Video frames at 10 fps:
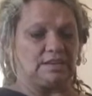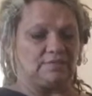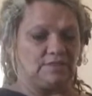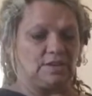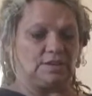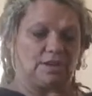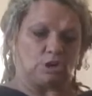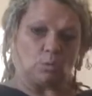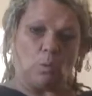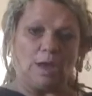and
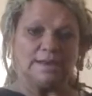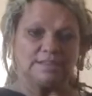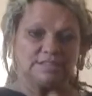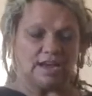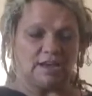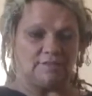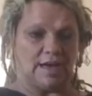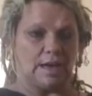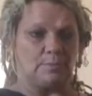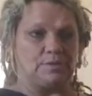feeling or wanting to have
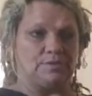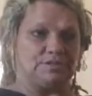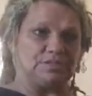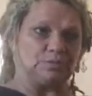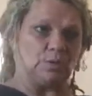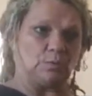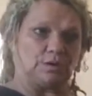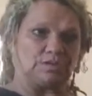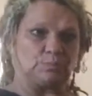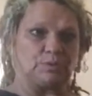happen, this is what
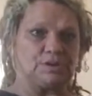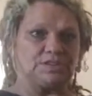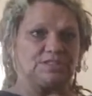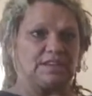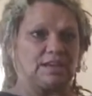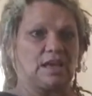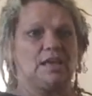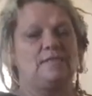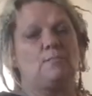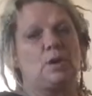we're experiencing,
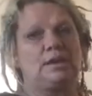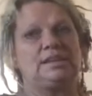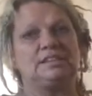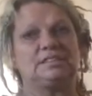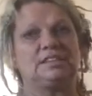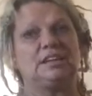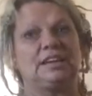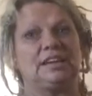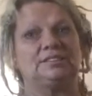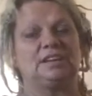and the body is
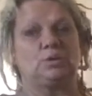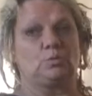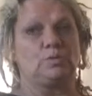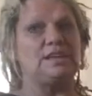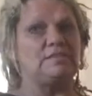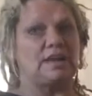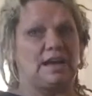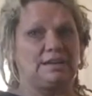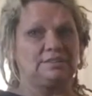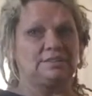telling us how to read
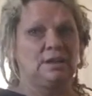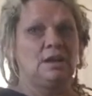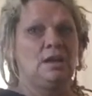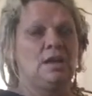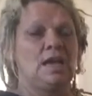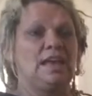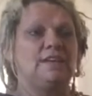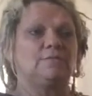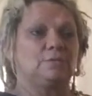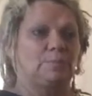that.
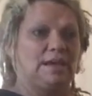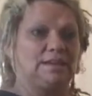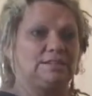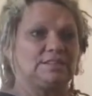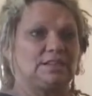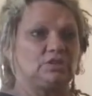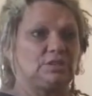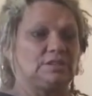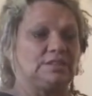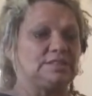And if we're paying
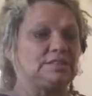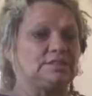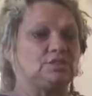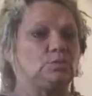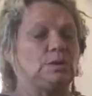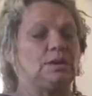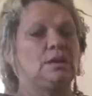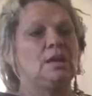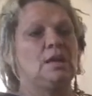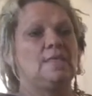attention and listening to it,
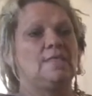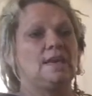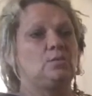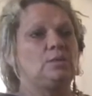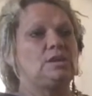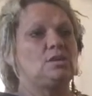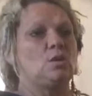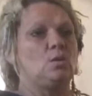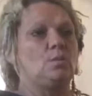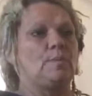then we
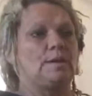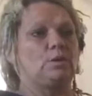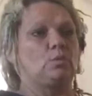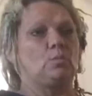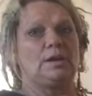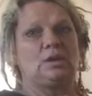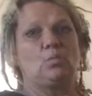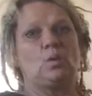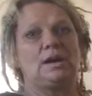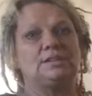know better what
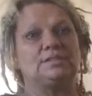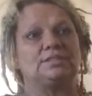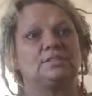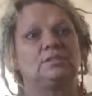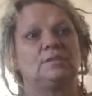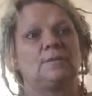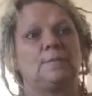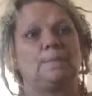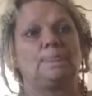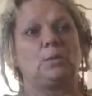it was
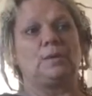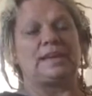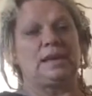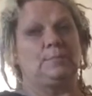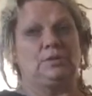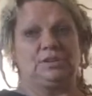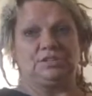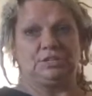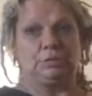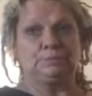we came here to
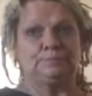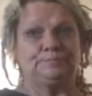do,